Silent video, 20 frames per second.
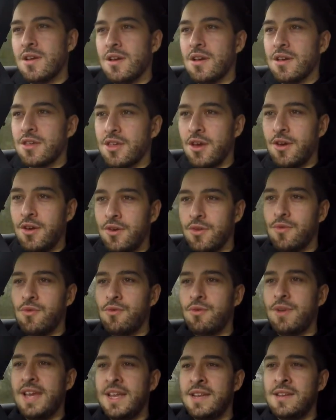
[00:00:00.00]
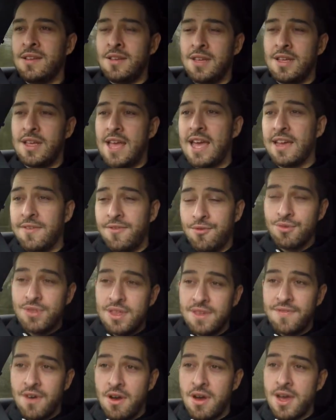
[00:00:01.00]
so all in,
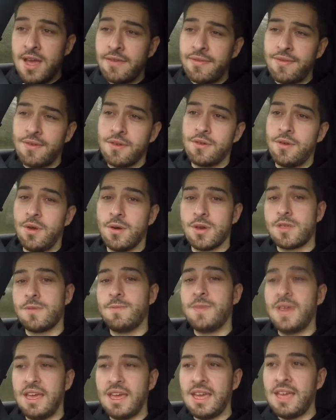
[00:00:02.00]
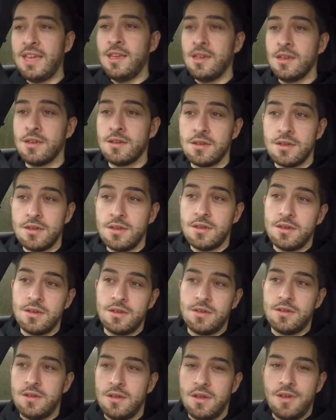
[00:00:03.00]
A45 cost me
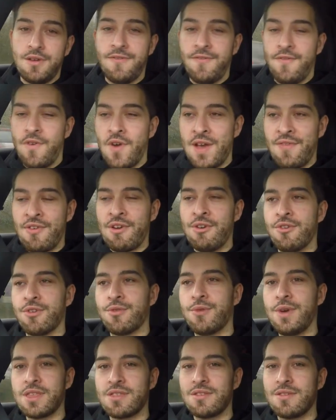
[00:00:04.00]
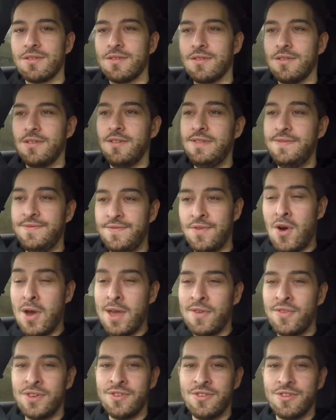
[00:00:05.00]
500 quid.
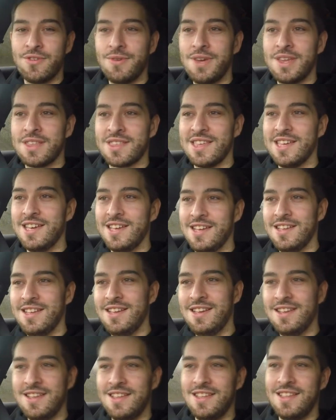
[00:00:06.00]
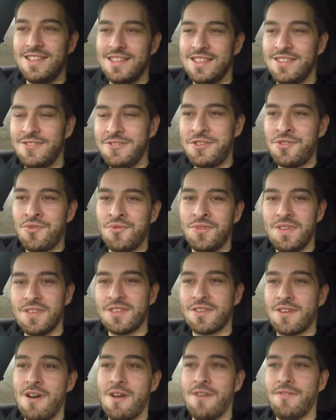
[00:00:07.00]
500 quid to insure this
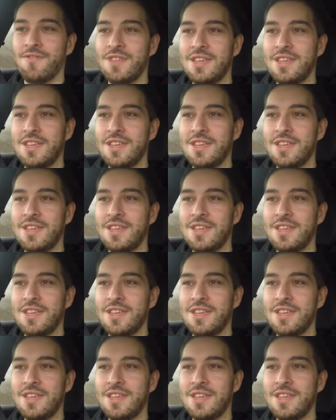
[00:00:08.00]
car for the